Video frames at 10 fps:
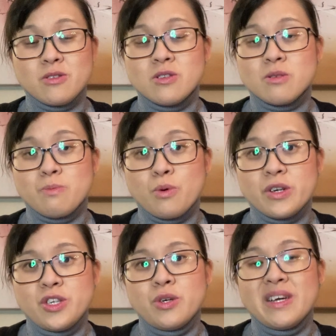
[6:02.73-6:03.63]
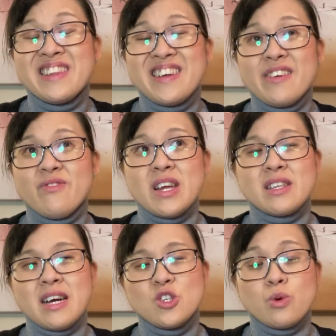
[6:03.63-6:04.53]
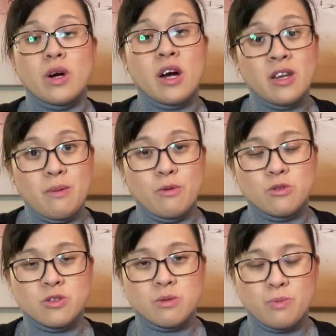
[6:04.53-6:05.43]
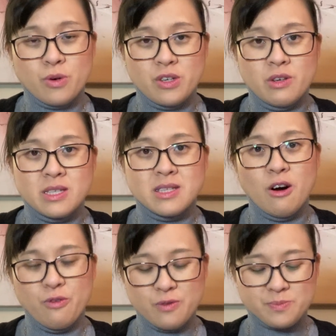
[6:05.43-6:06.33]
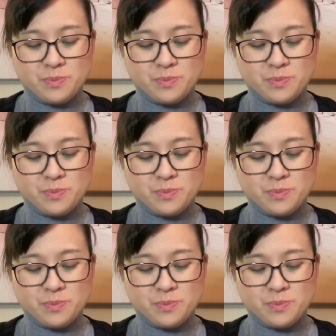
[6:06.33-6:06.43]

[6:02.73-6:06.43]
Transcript: to support you in the event that you are unable to support yourself.